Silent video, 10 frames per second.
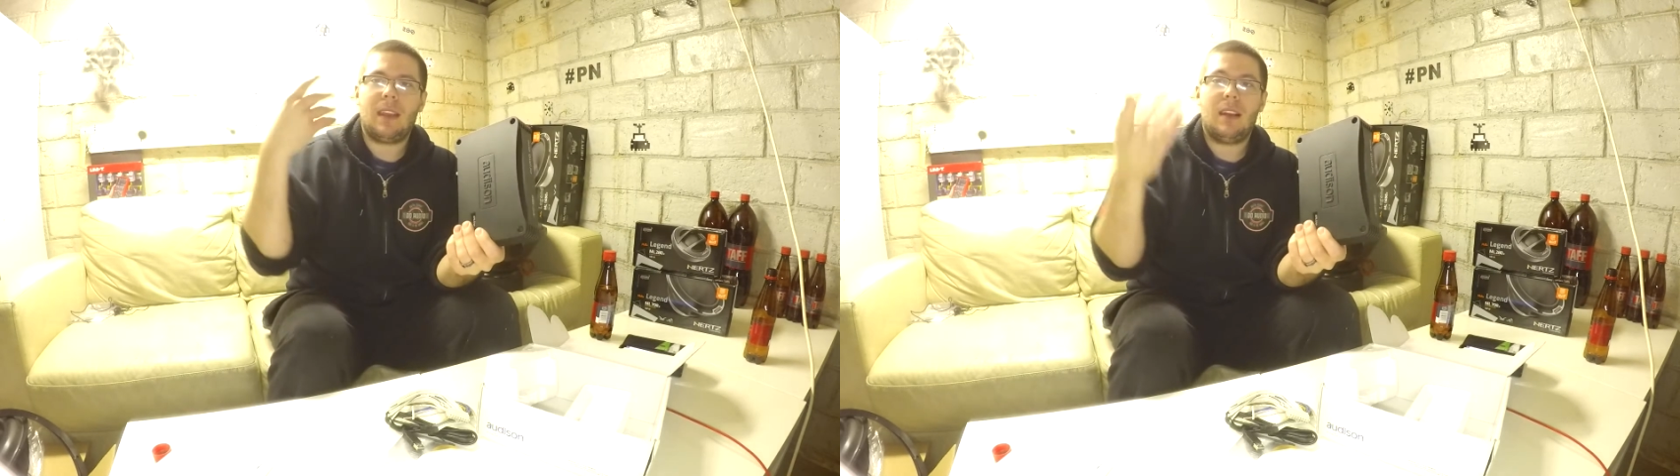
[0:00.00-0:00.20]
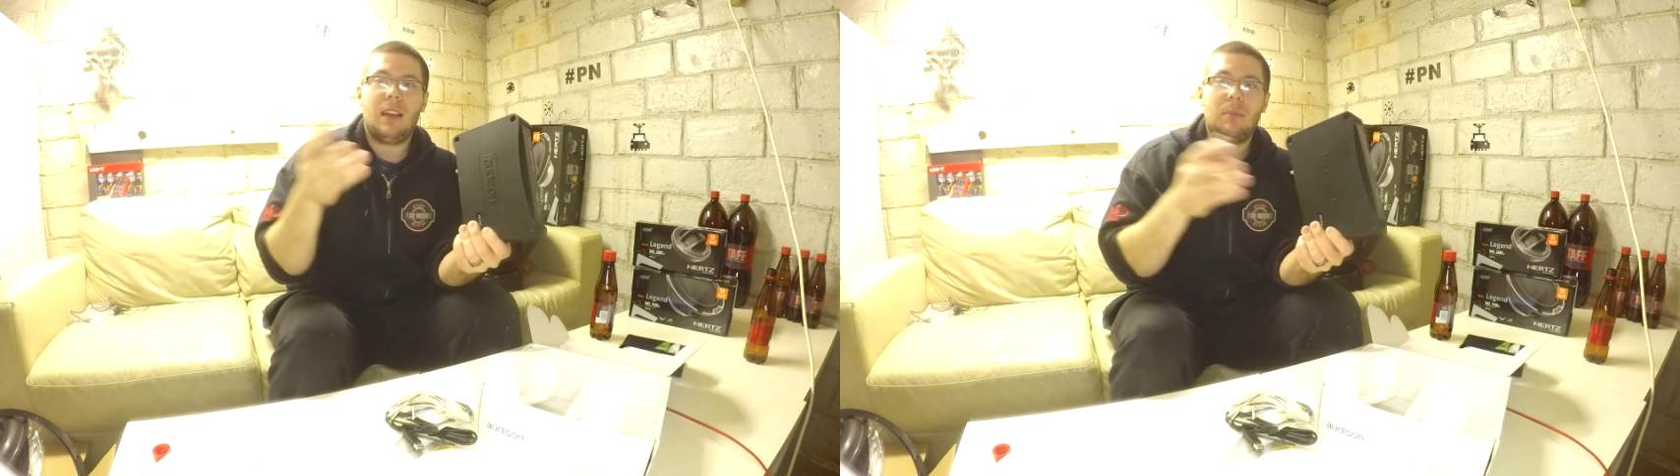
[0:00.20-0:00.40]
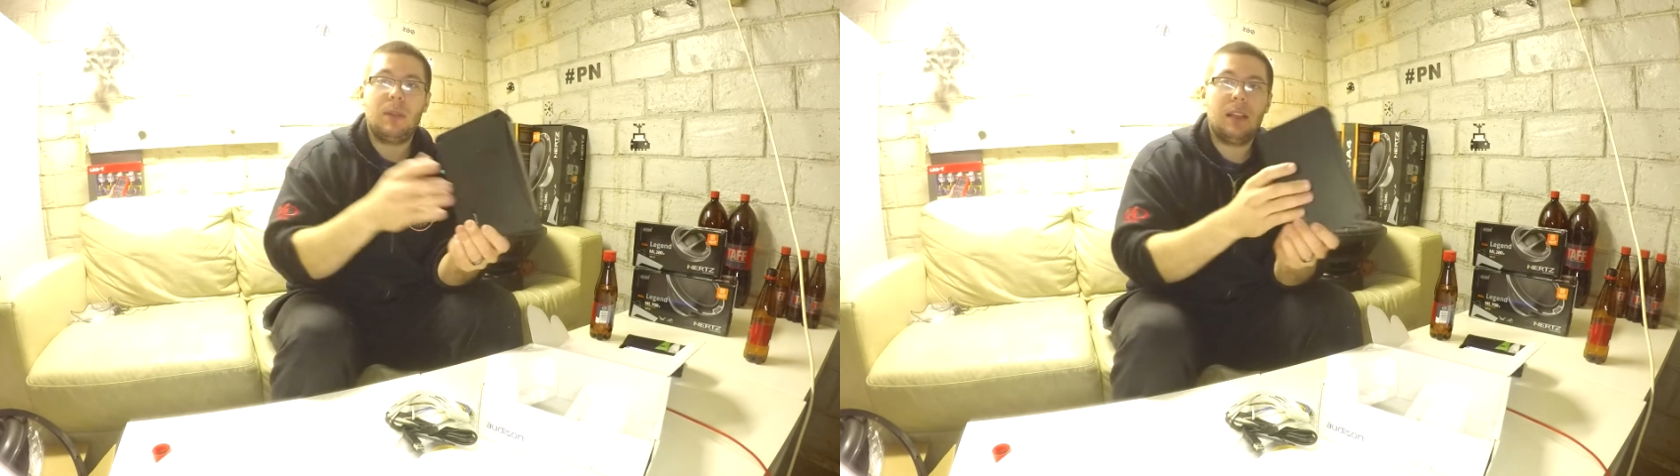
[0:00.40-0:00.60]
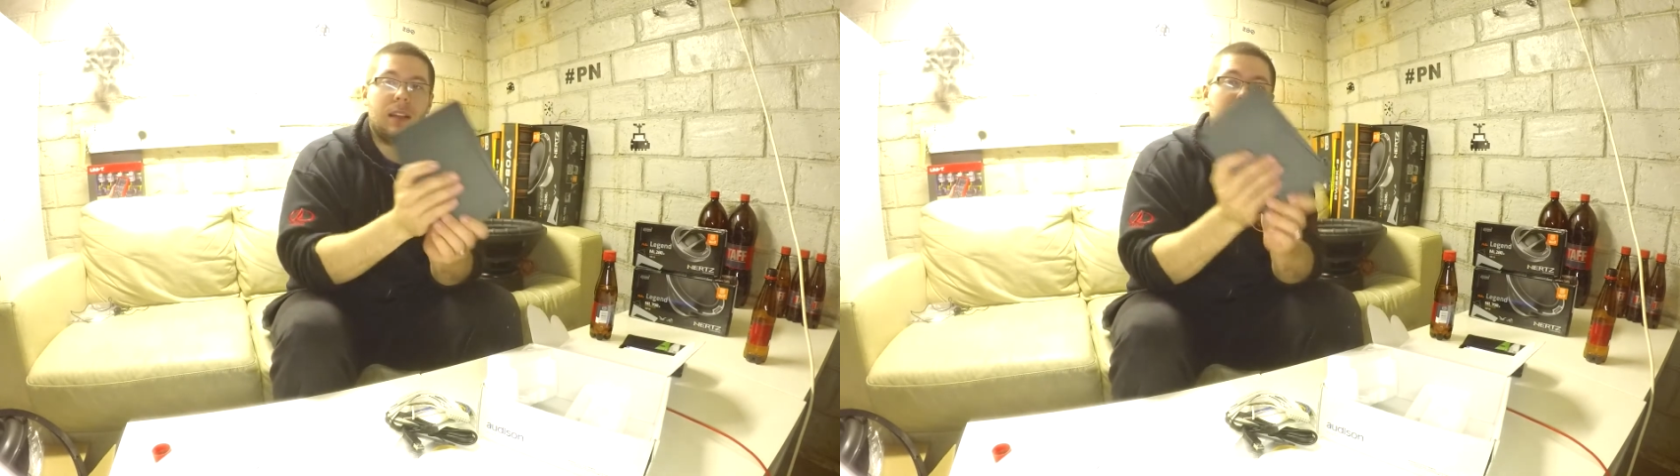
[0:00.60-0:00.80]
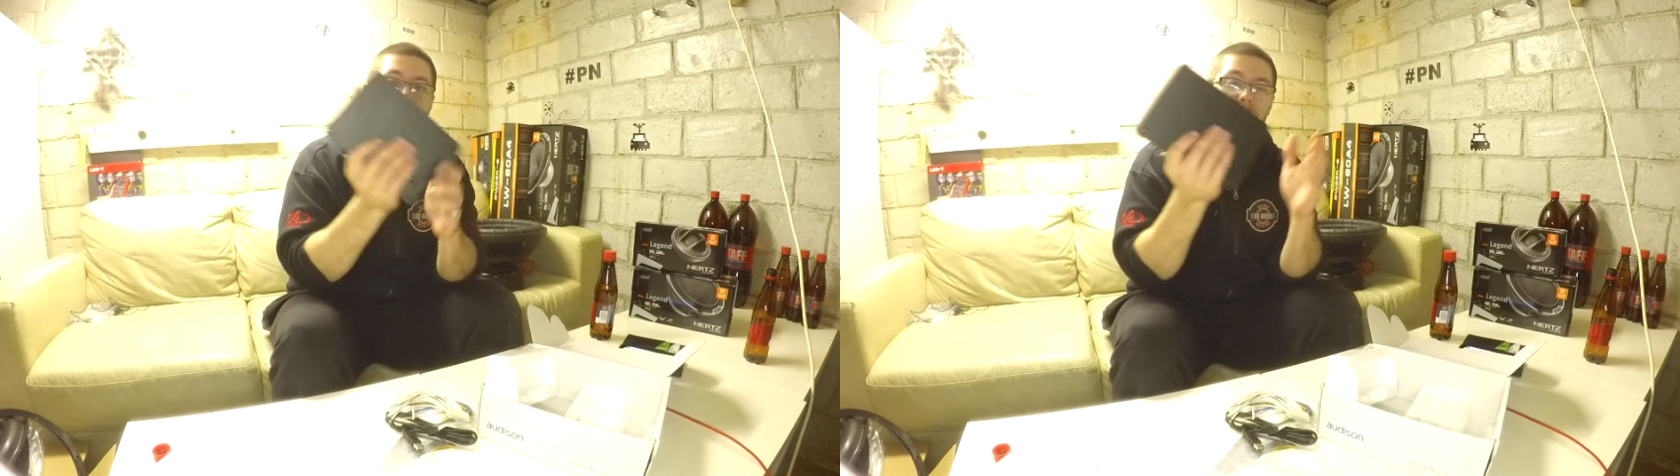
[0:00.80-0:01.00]
I
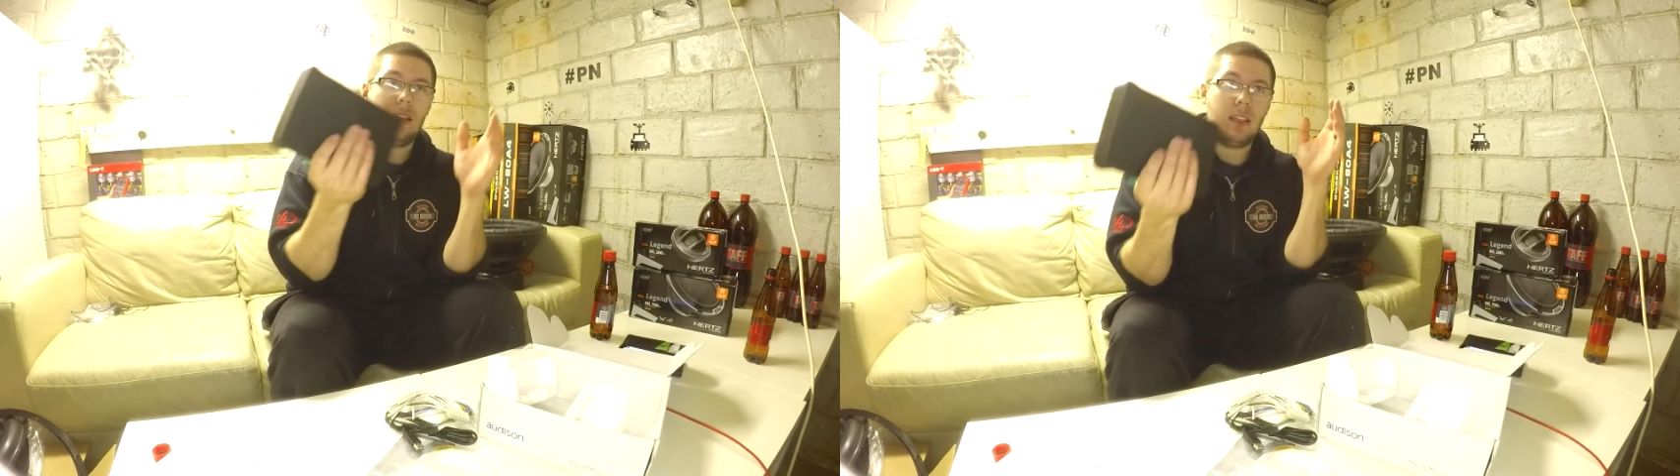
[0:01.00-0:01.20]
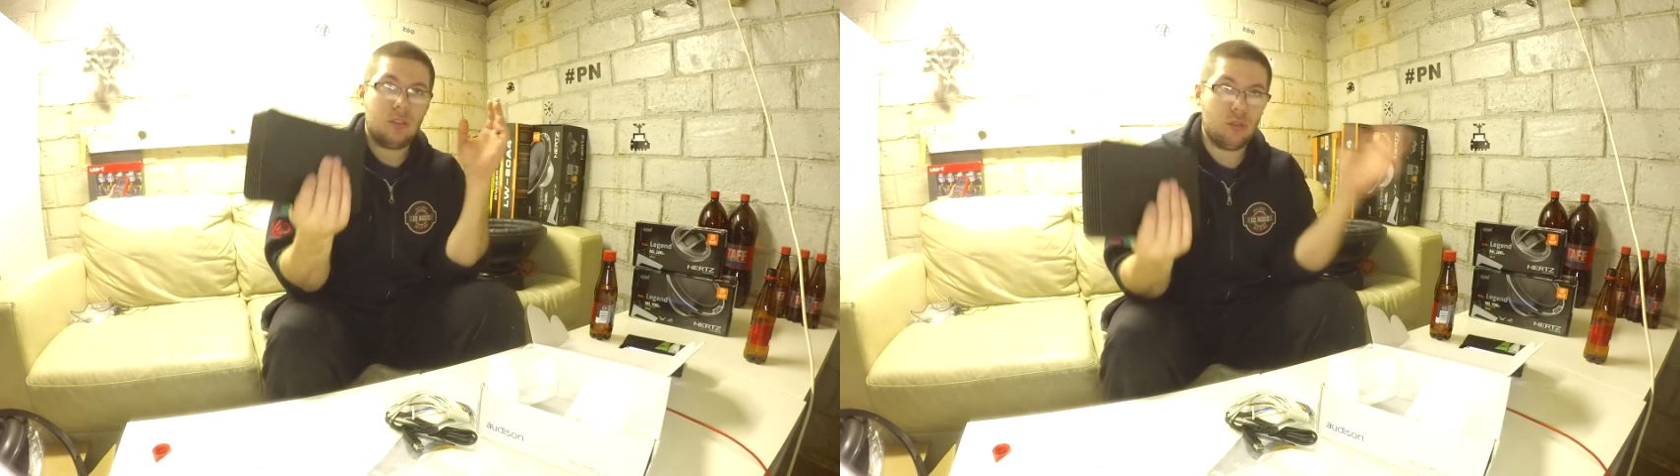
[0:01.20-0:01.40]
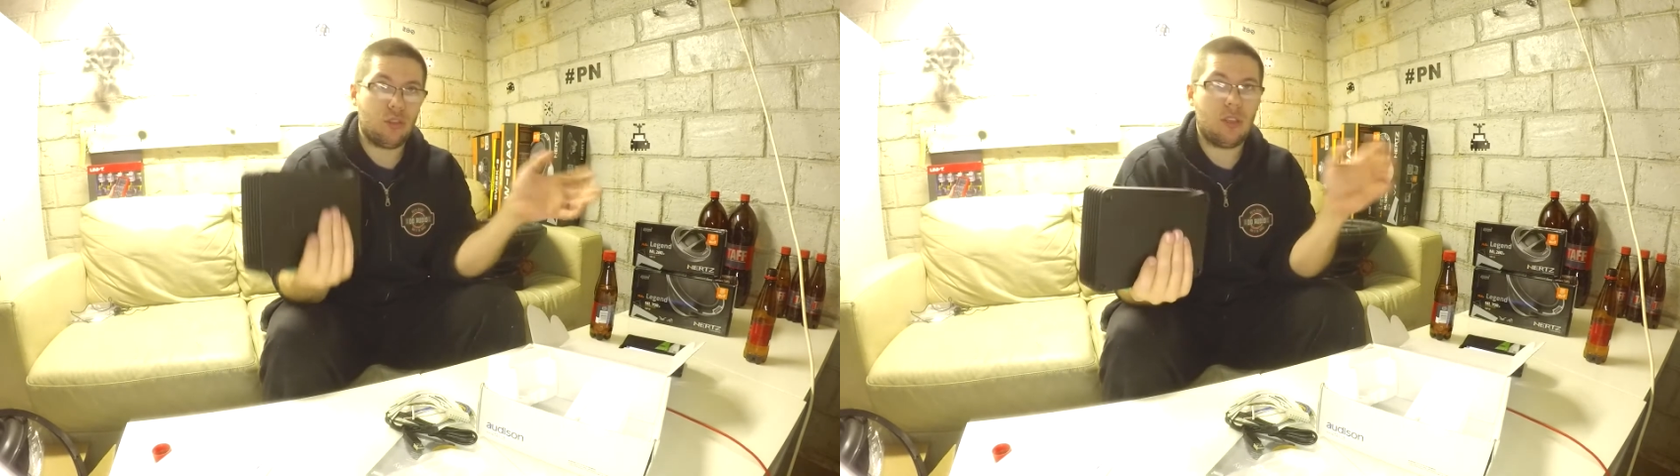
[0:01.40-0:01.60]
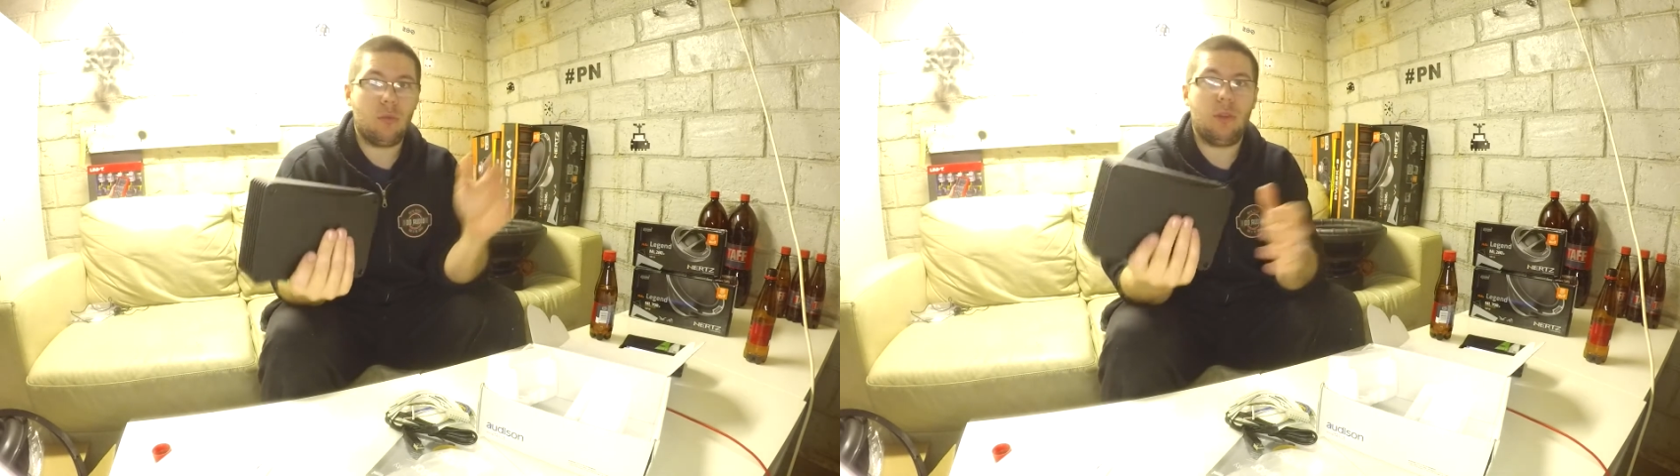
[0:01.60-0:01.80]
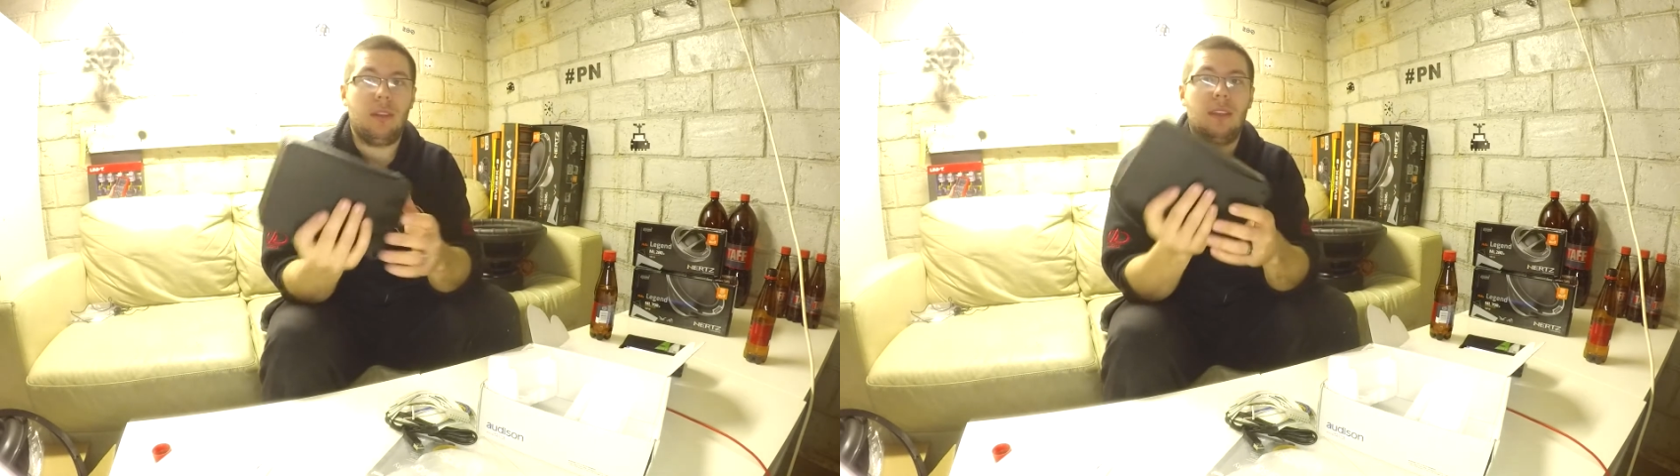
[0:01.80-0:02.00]
build the
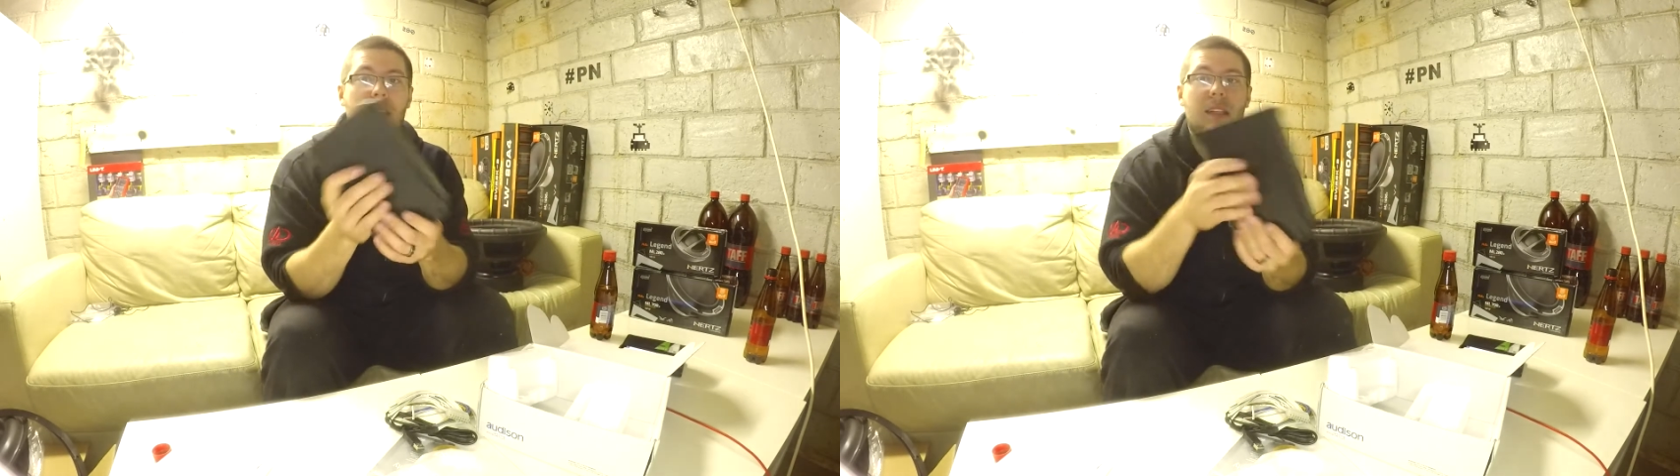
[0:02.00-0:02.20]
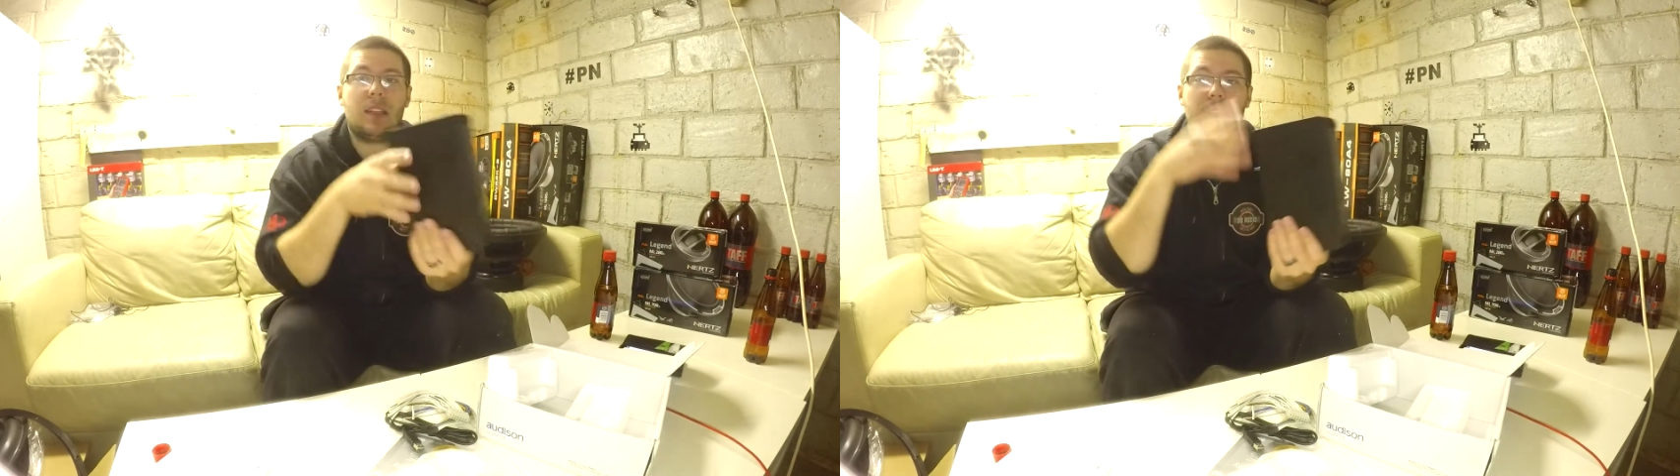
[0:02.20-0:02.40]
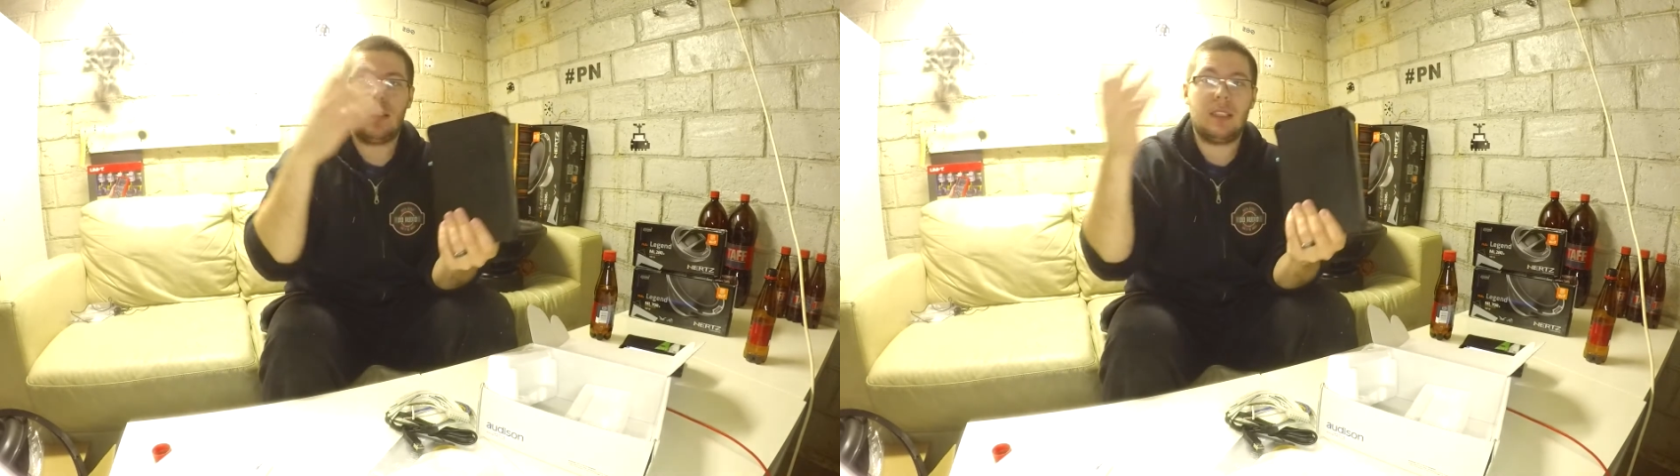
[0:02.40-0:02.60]
system with these,